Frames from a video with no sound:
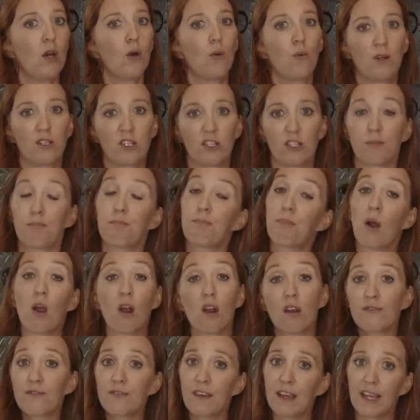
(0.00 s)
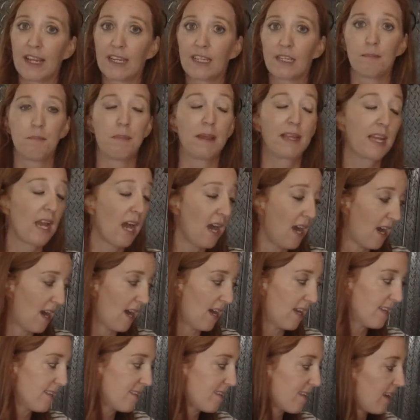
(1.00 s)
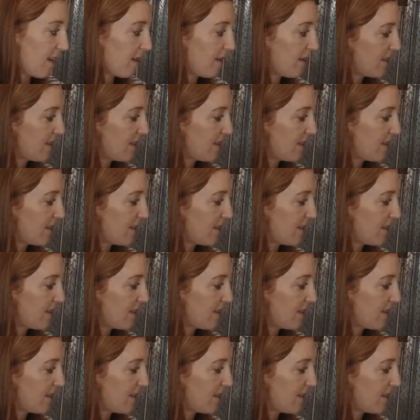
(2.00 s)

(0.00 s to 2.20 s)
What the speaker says: which is perfect because